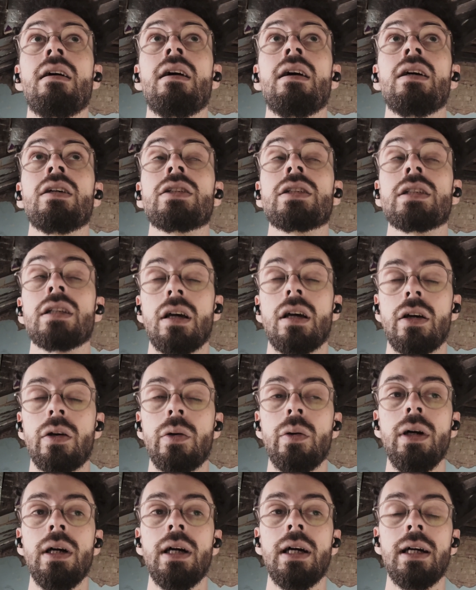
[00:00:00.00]
So
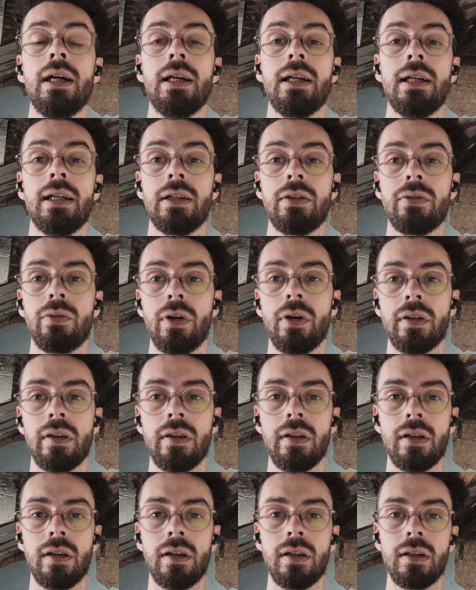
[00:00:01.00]
rather
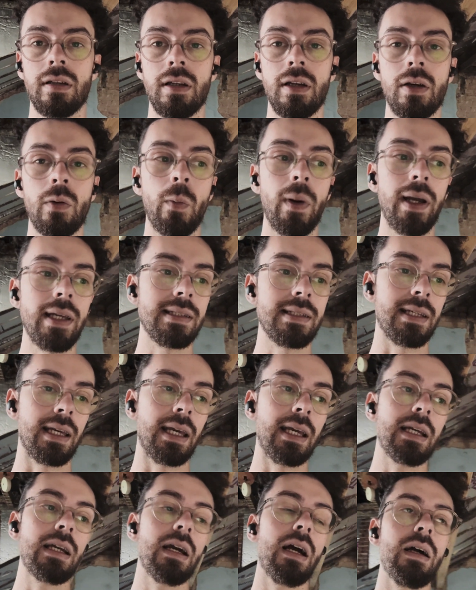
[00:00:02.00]
than
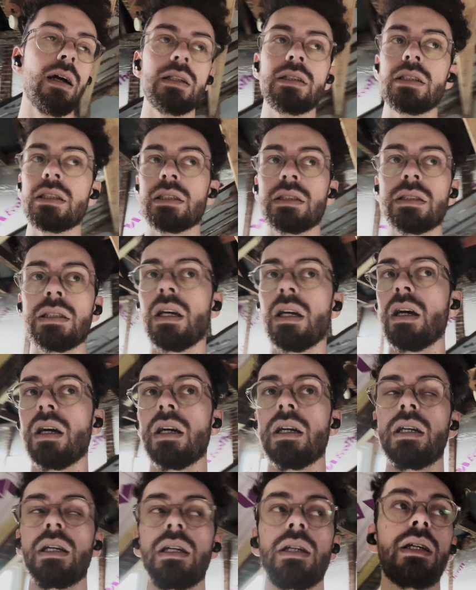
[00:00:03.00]
waiting, I'm
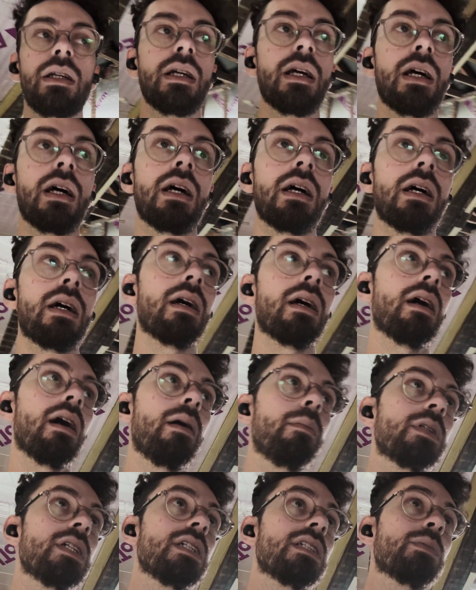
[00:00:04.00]

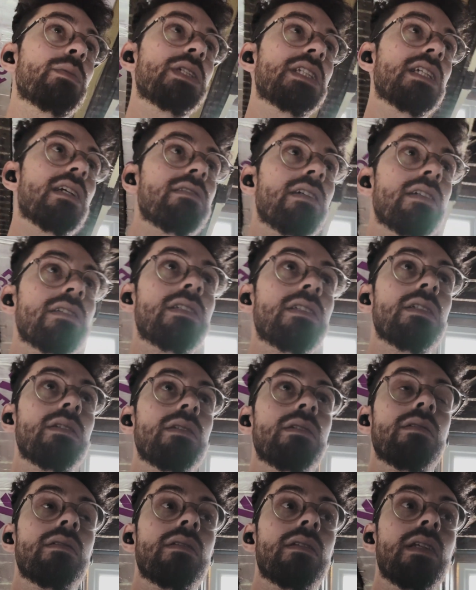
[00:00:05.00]
teaching myself how to
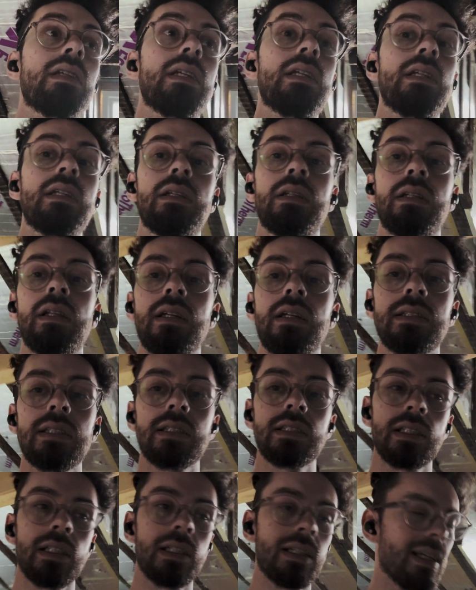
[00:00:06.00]
do the lighting
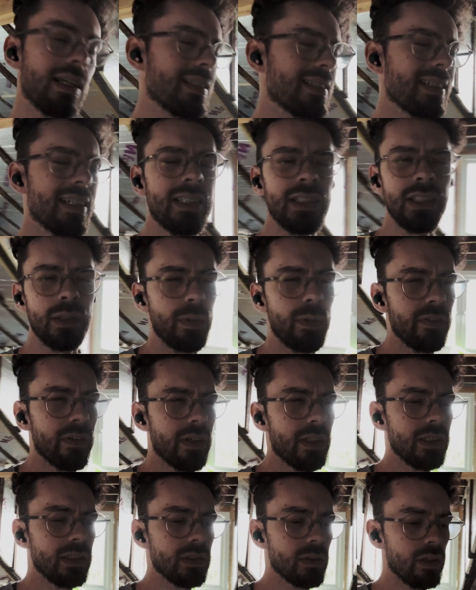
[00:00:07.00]
circuits. It should be
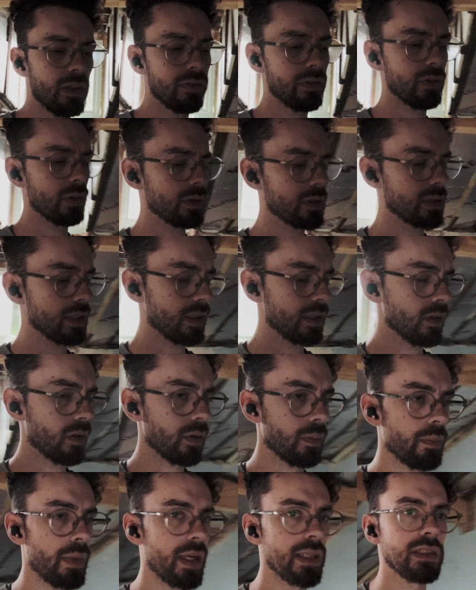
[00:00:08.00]
fairly straightforward. They're not
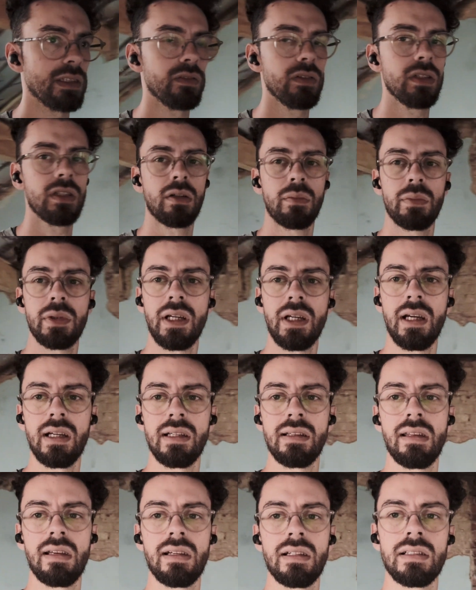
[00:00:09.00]
massively complicated
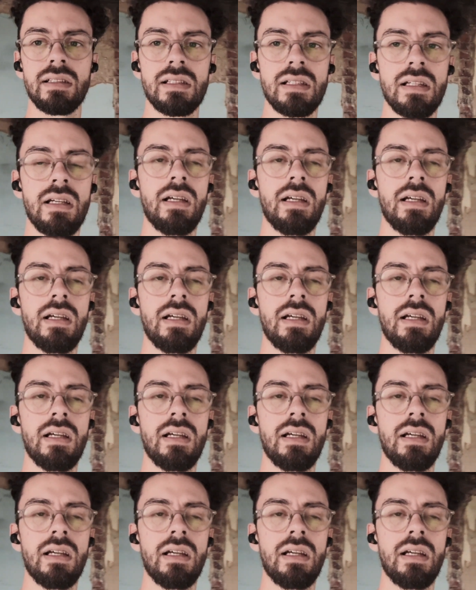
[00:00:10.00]
things.